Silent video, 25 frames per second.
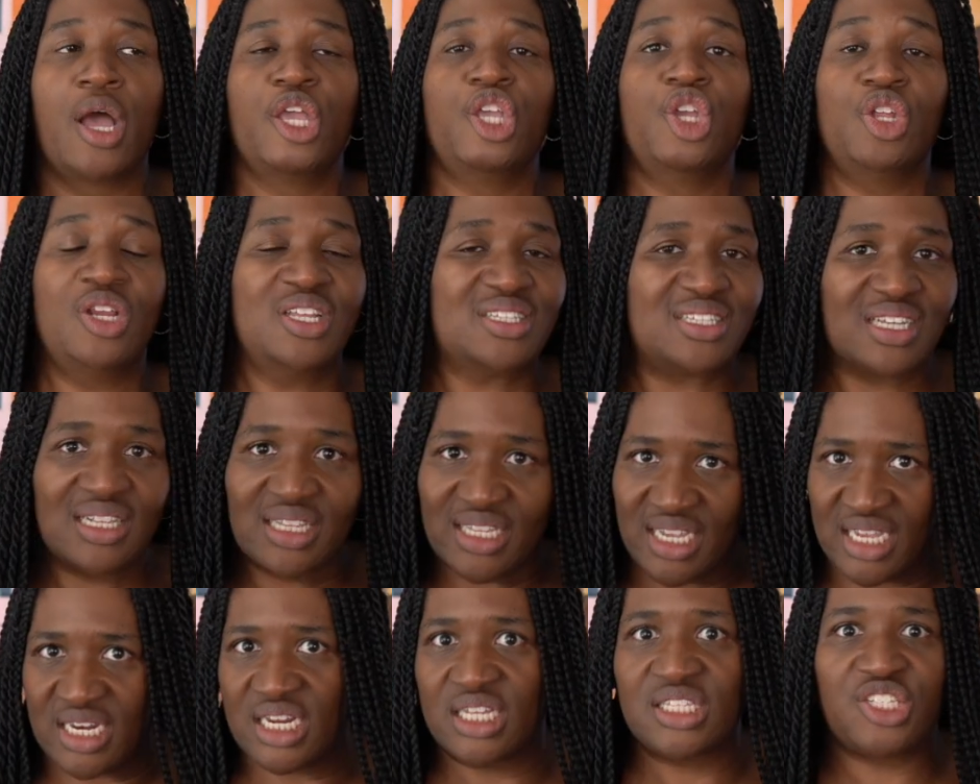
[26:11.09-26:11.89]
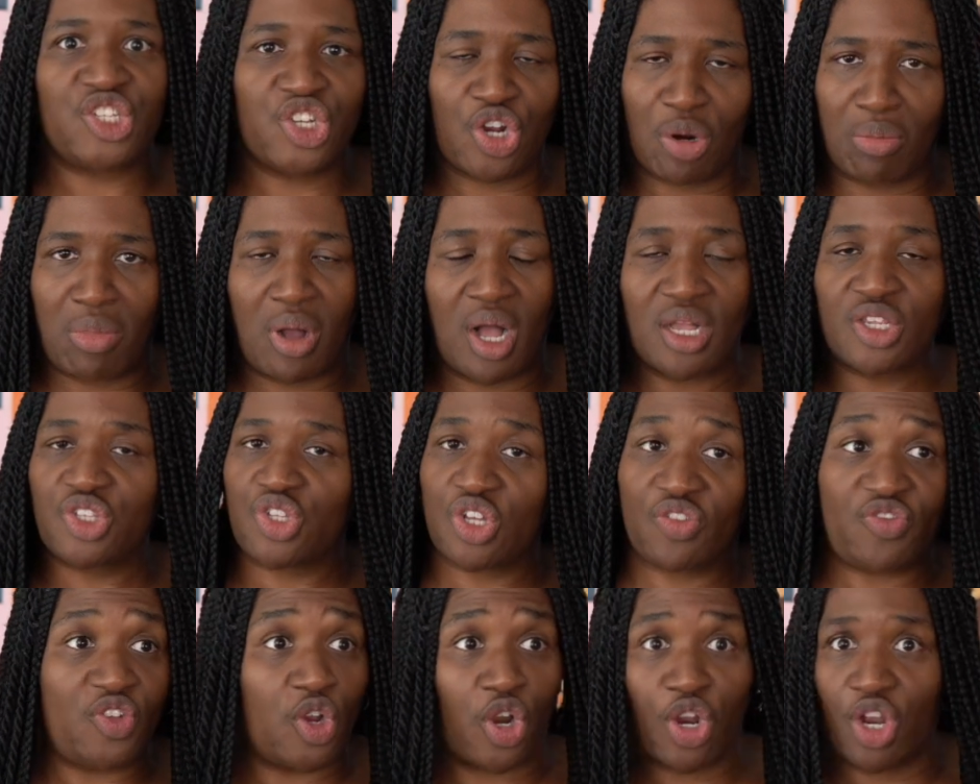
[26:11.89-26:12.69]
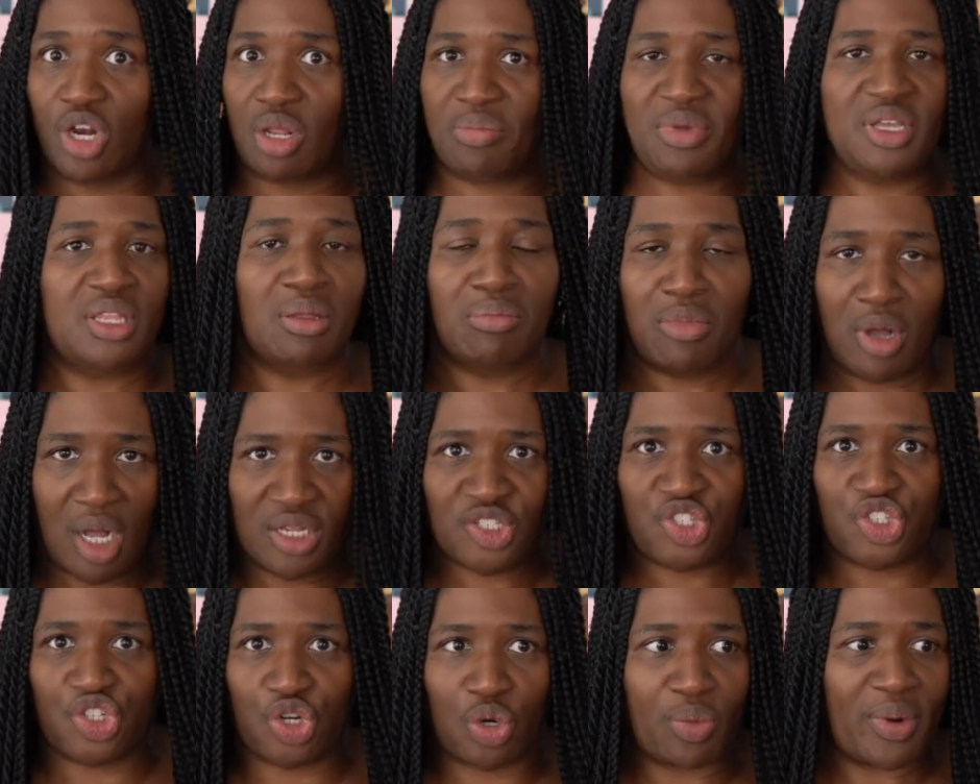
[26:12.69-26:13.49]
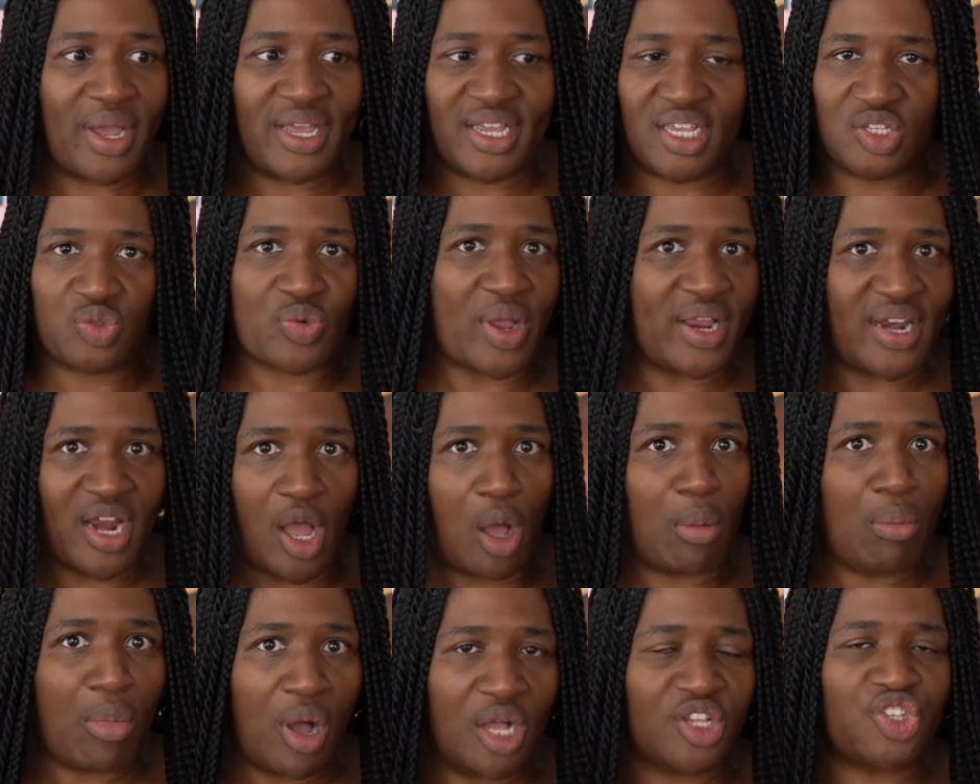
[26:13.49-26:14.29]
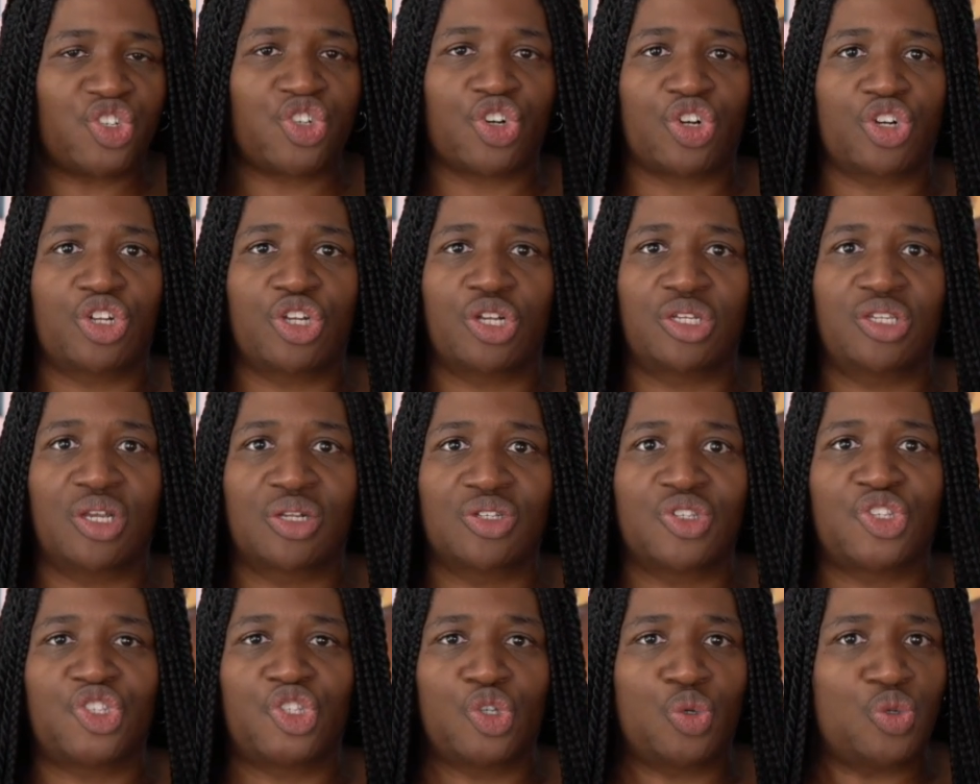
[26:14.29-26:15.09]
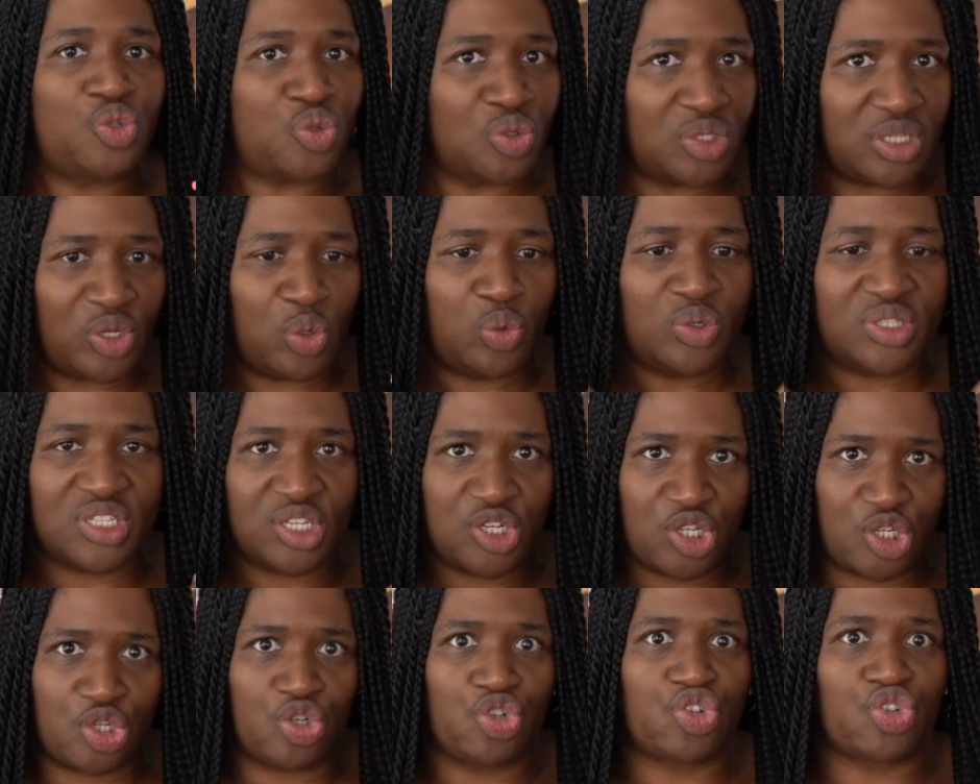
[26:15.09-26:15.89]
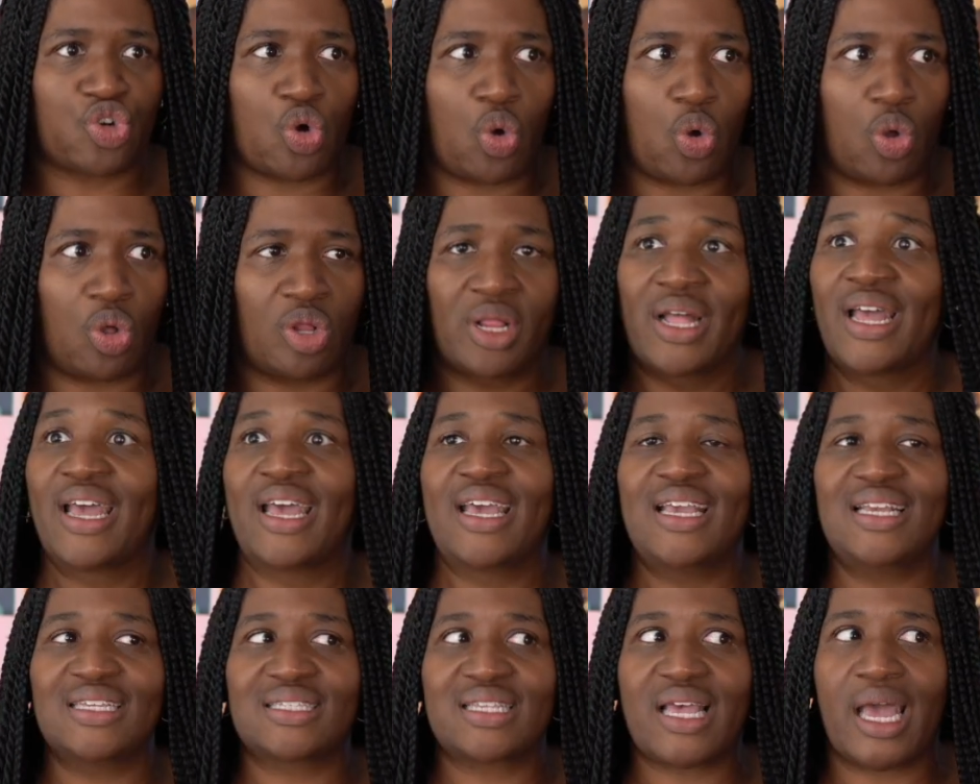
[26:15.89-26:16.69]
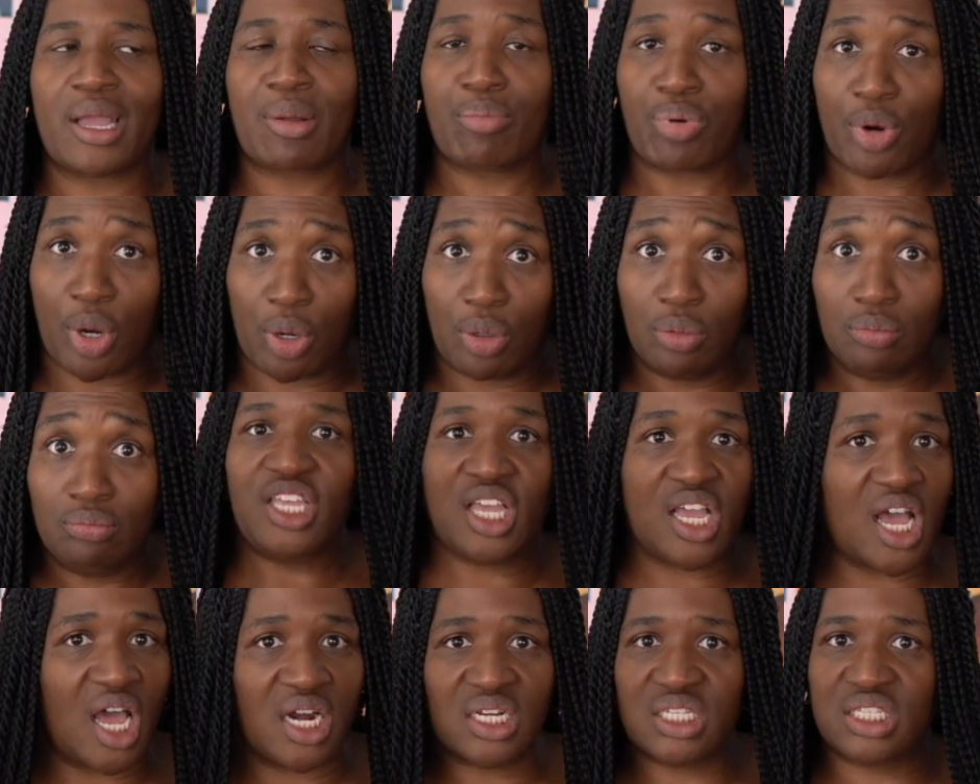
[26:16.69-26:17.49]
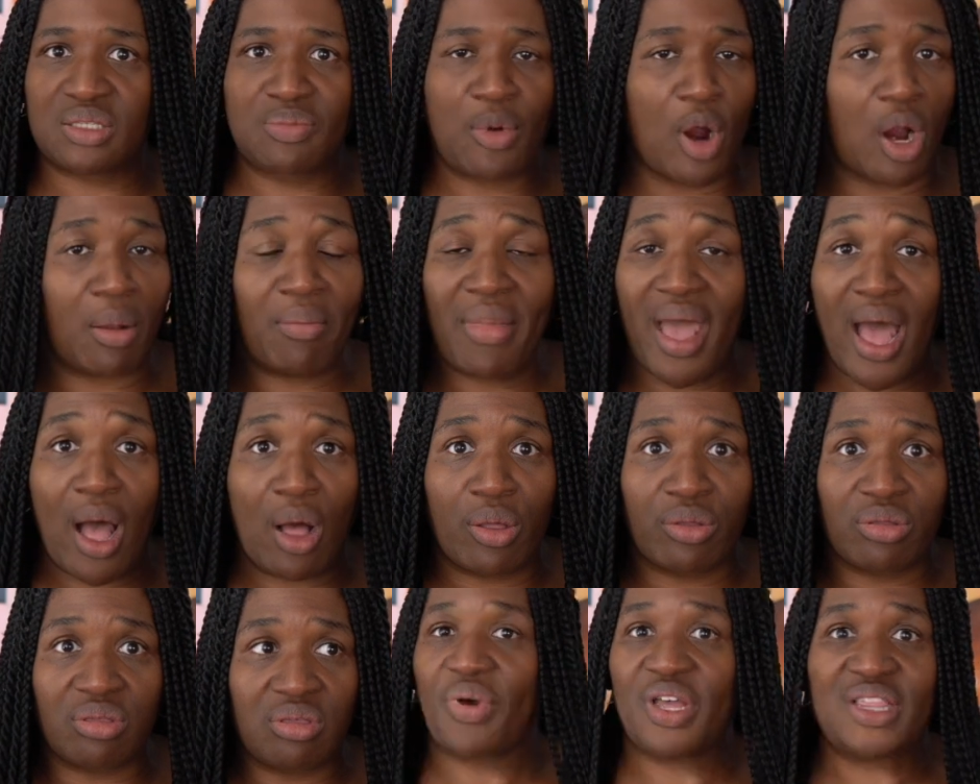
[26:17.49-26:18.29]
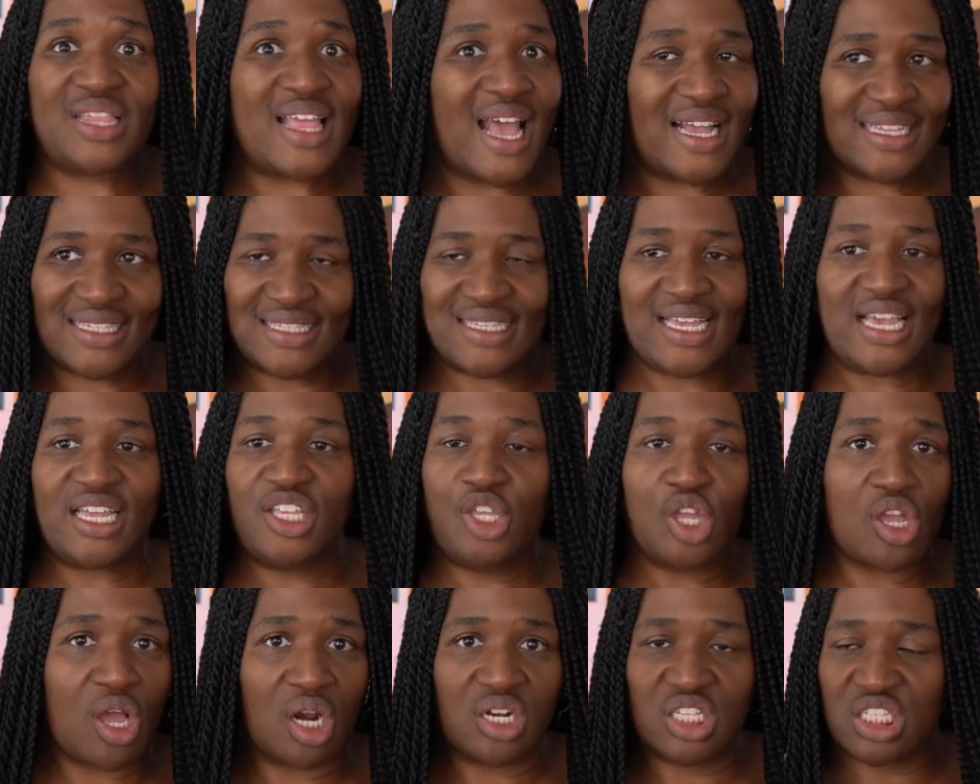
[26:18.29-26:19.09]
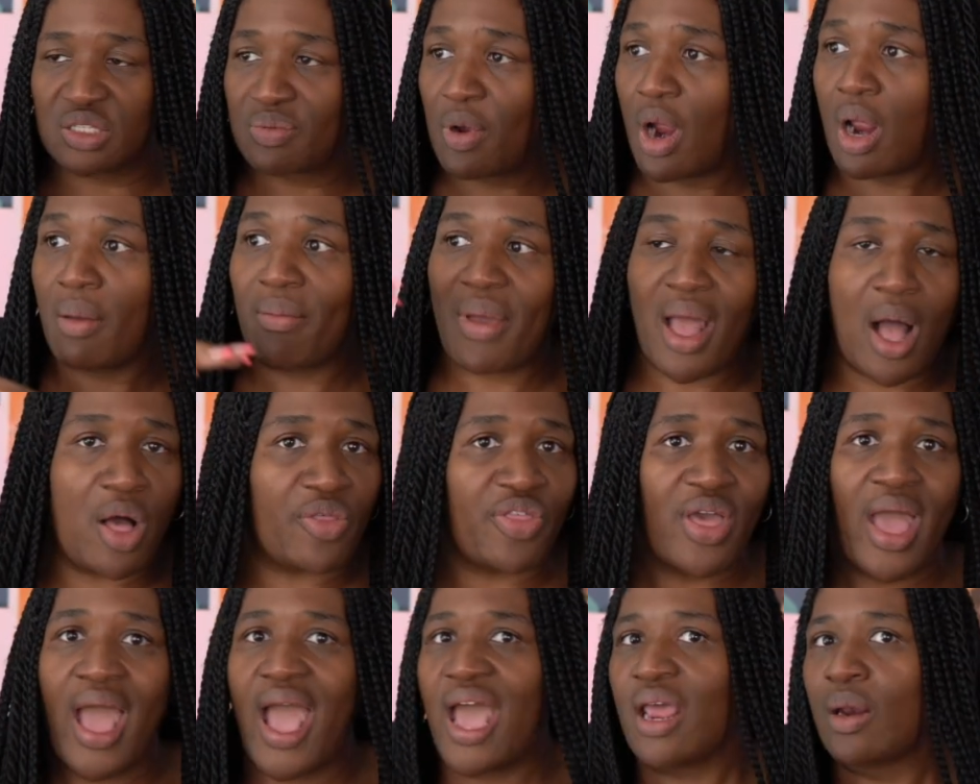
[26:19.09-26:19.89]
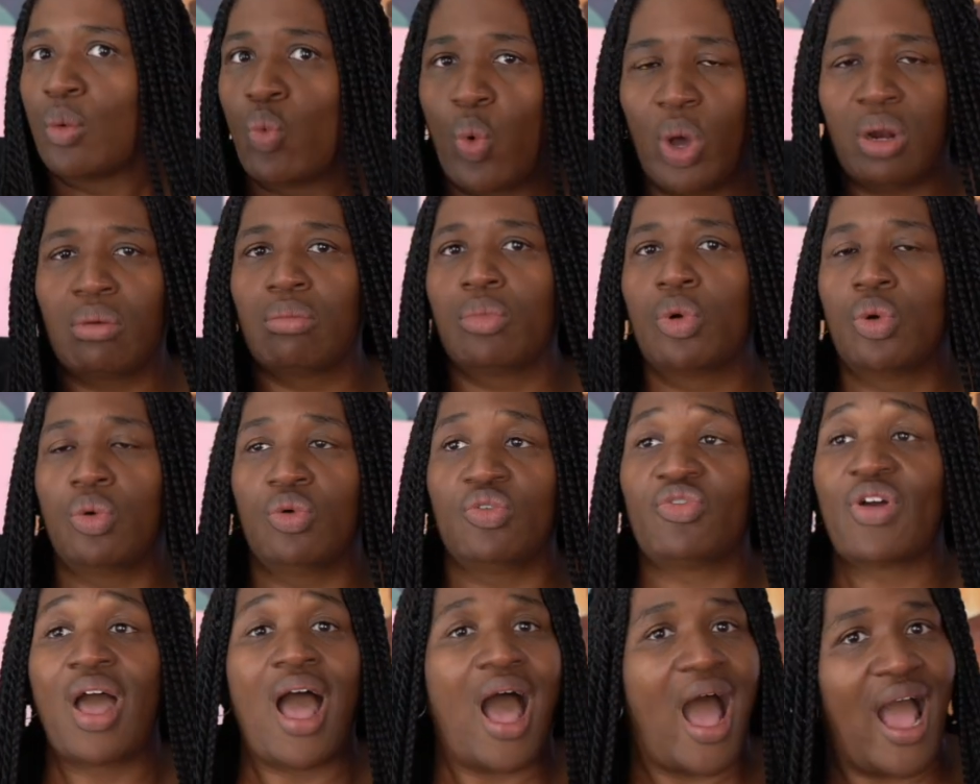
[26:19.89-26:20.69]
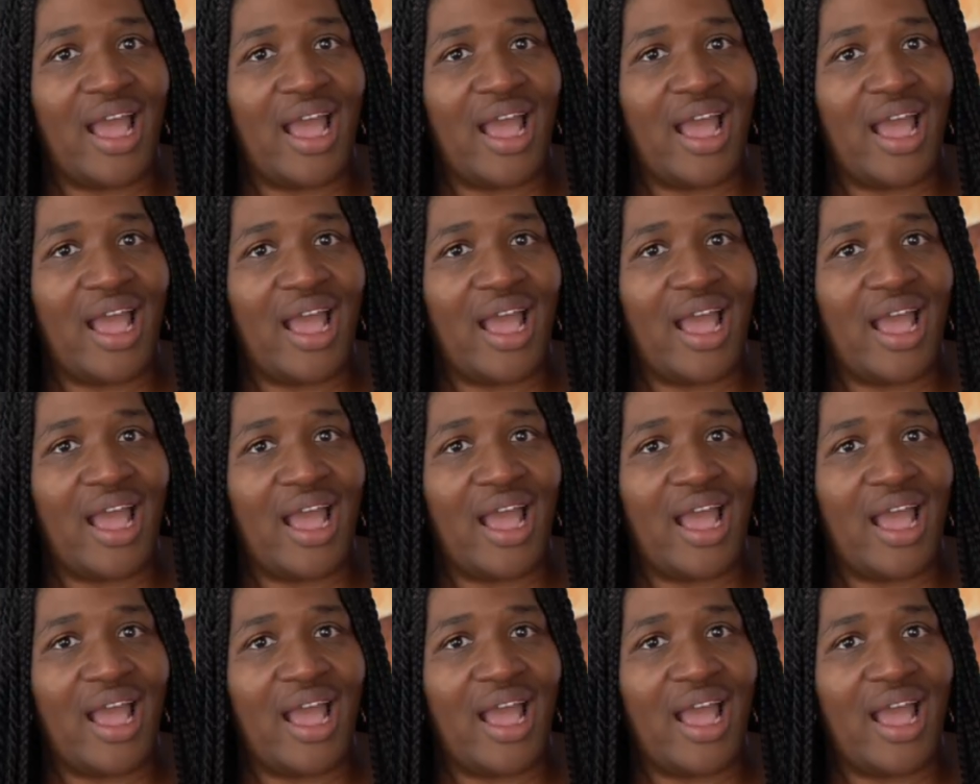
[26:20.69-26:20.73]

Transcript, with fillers: You need to lean into your monster. If you're going to be the monster, right? Because right now, Monster Hyun who's in control, he's like, bro, you got a smart mouth, but that's it. You got a smart mouth and one move.